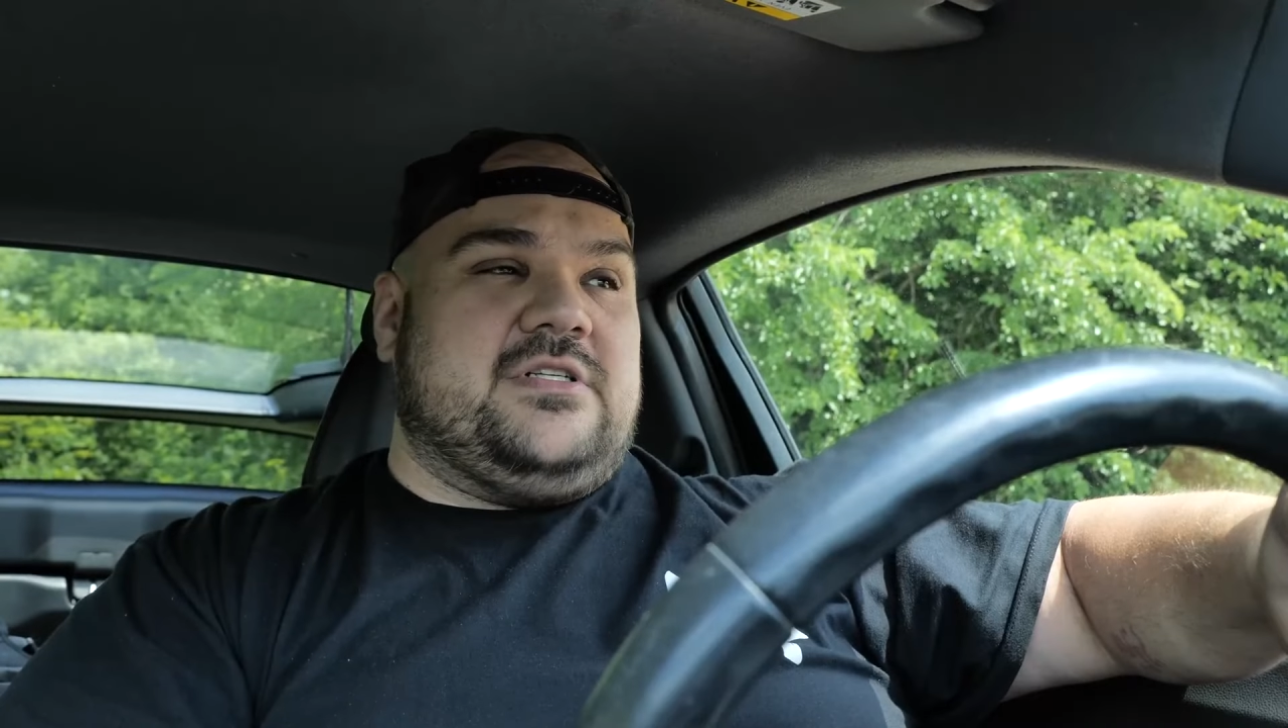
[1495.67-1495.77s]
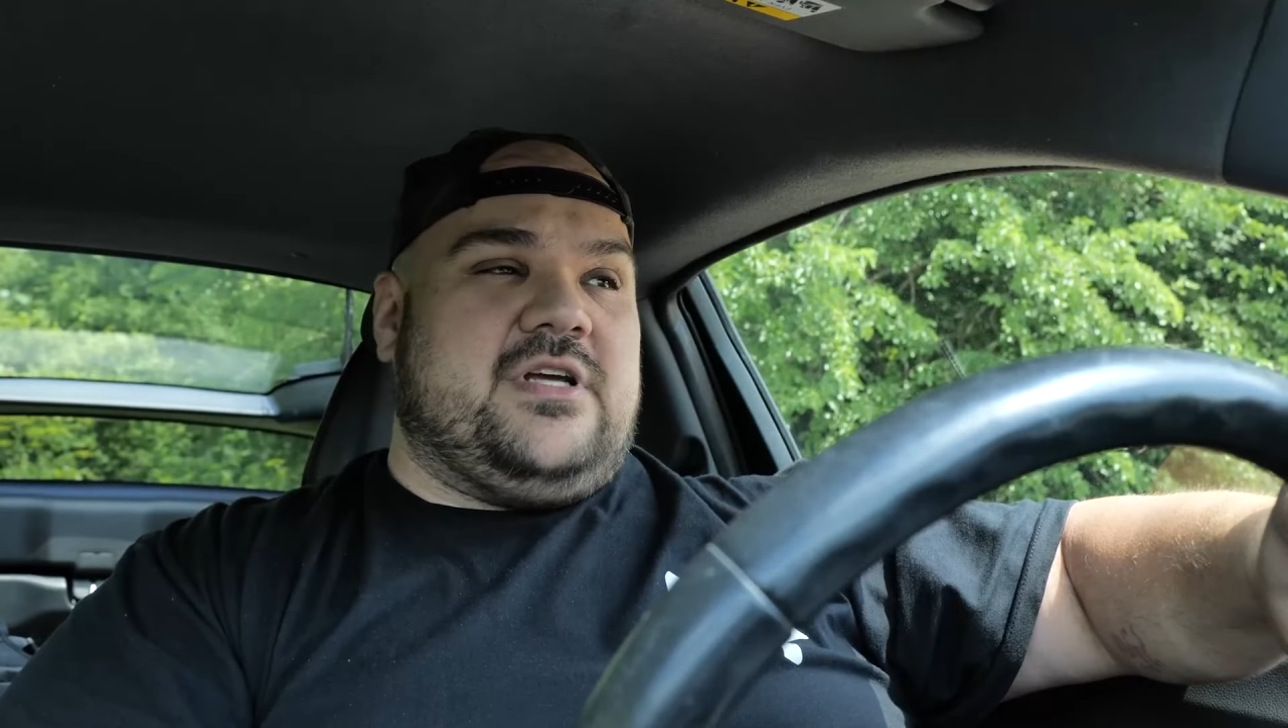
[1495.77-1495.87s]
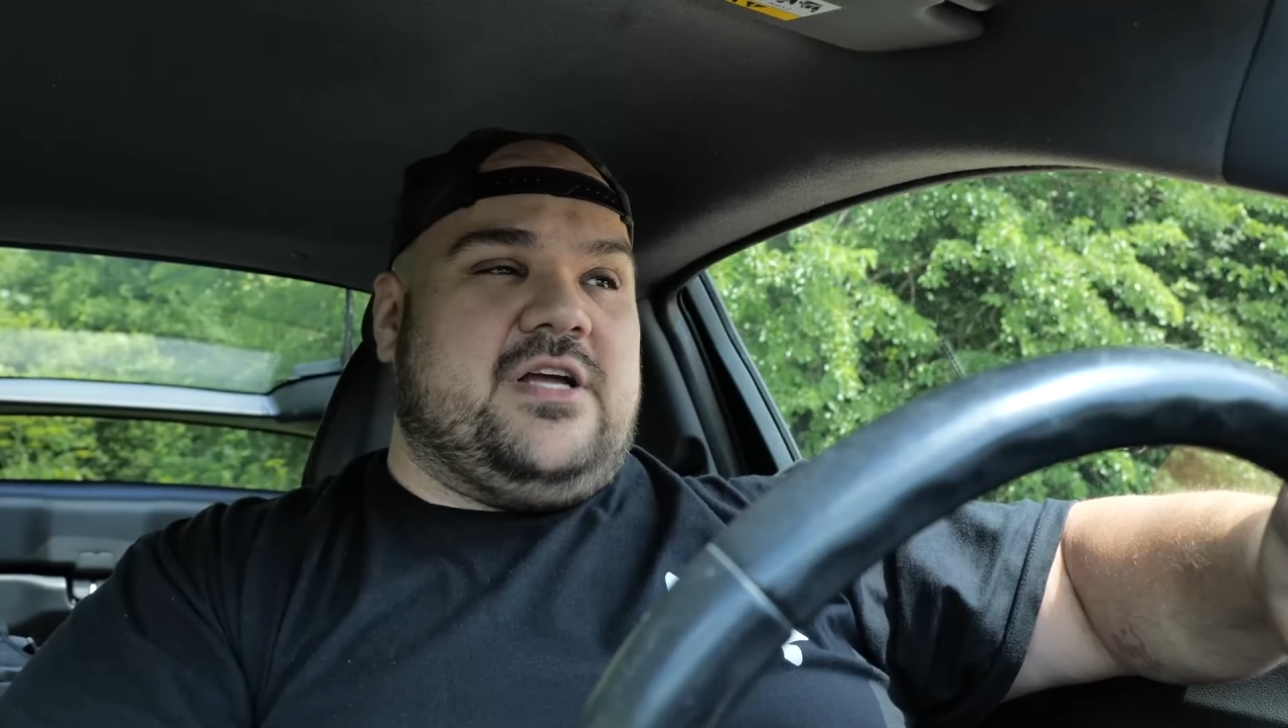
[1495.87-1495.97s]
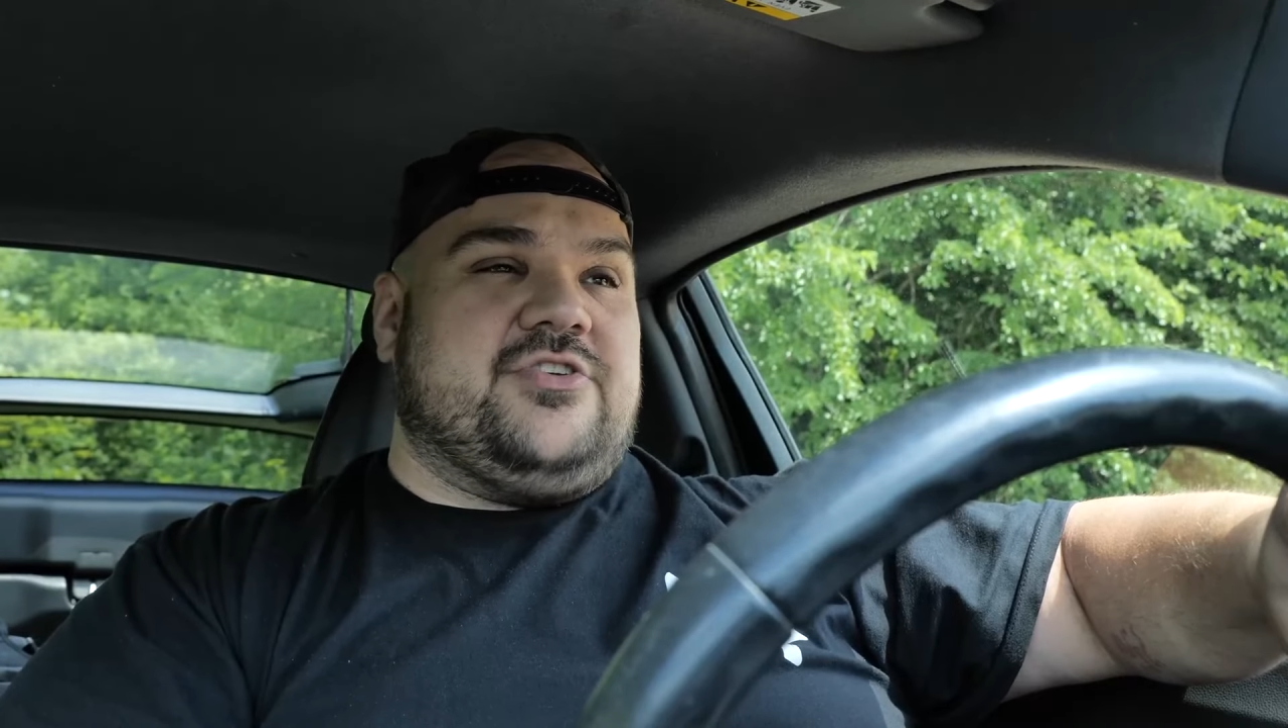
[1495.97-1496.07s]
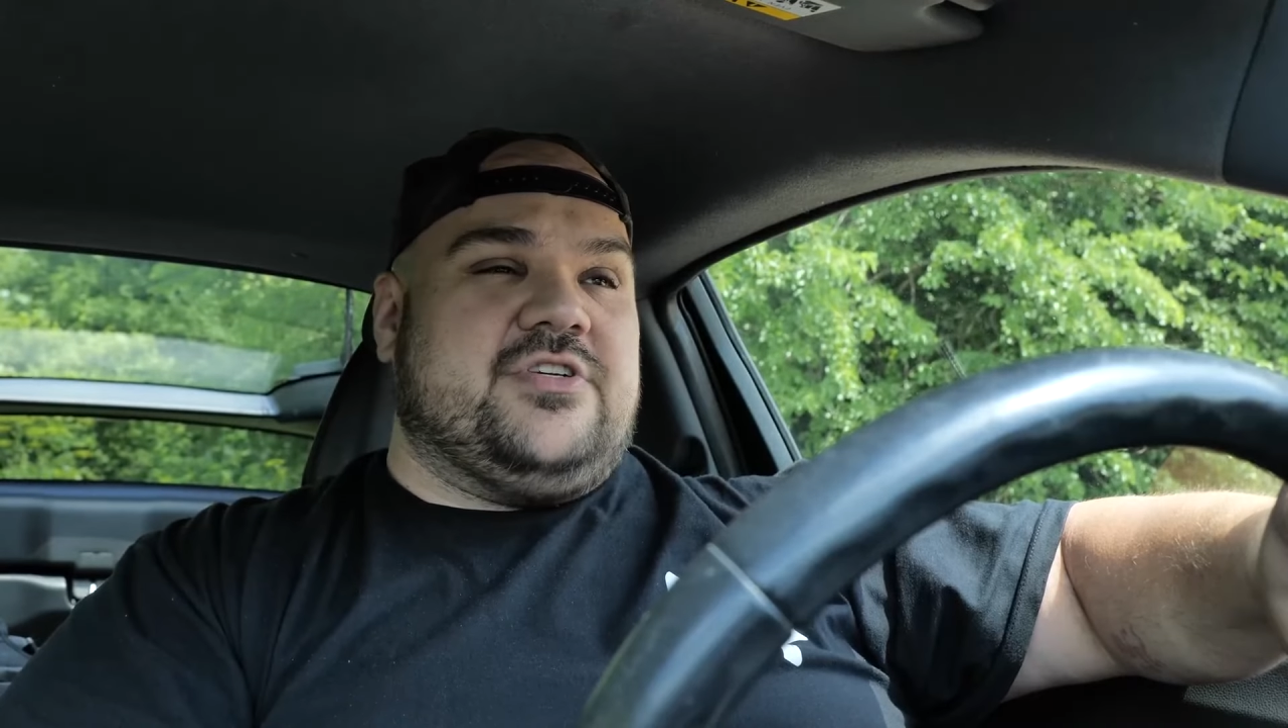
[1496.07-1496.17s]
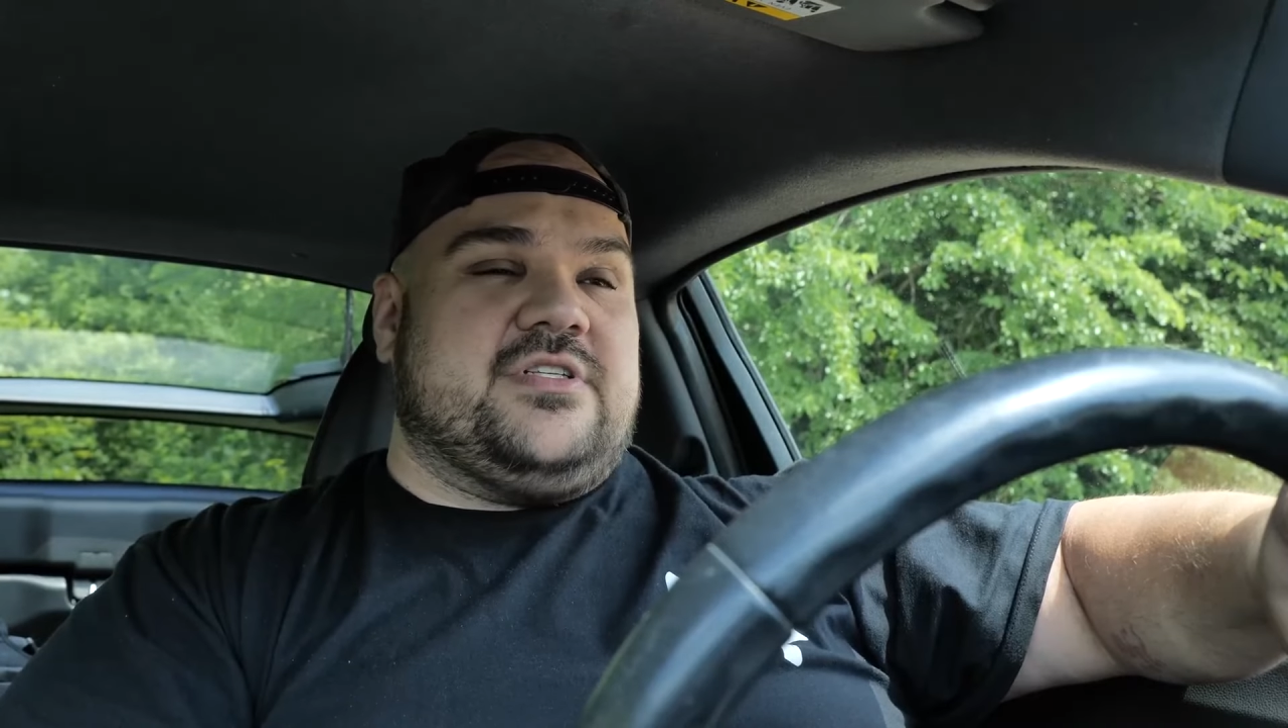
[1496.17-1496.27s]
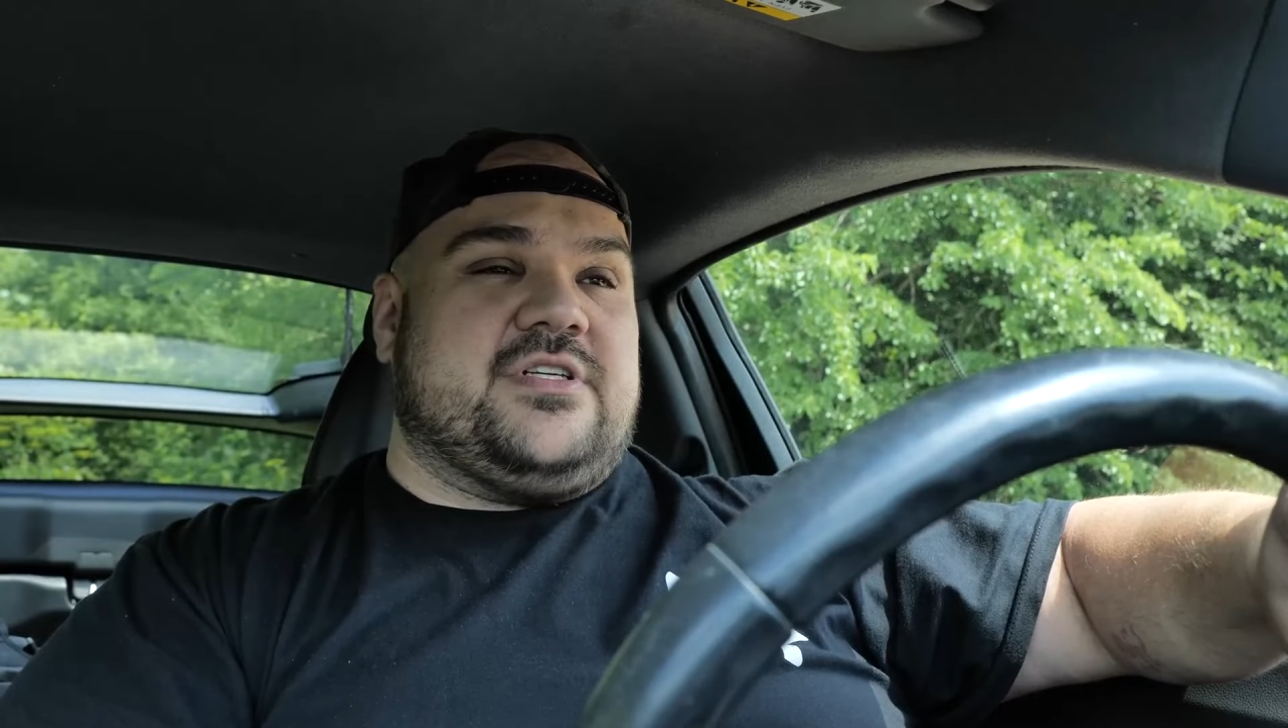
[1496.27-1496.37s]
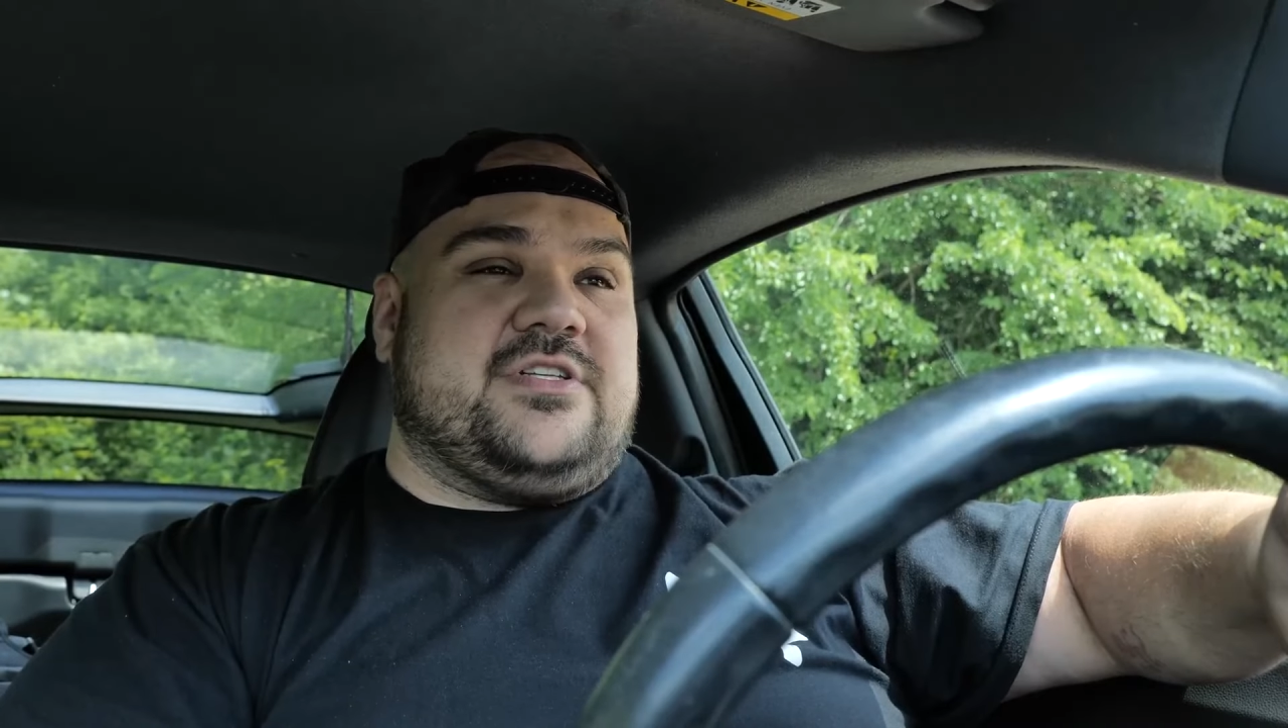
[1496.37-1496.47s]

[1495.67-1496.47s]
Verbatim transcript: intentions,